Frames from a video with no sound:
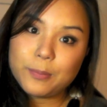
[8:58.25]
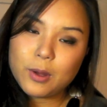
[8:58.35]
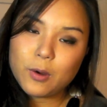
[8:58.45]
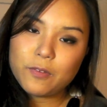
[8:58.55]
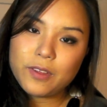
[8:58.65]

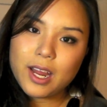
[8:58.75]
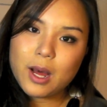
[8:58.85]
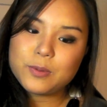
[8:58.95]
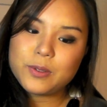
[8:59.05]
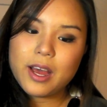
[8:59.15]
hopefully it
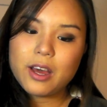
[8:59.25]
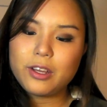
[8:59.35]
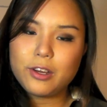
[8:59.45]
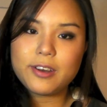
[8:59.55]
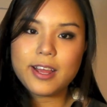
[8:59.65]
helps you out
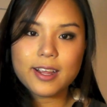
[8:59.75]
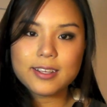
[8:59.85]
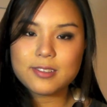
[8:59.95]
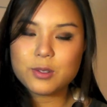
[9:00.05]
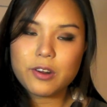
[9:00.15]
in your
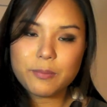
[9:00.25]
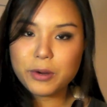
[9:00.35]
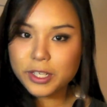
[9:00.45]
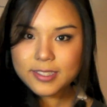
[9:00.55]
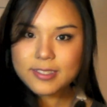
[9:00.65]
next sort of
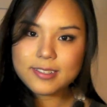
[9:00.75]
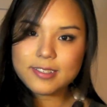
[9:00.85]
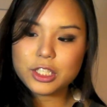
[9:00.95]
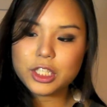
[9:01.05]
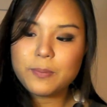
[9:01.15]
purchase
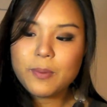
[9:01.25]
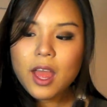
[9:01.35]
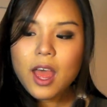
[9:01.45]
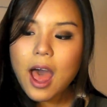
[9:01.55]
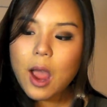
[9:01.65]
decision.
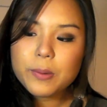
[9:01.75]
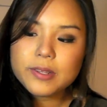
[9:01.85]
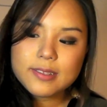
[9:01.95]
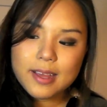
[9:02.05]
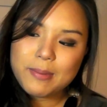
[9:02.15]
I
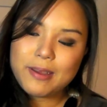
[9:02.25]
would say my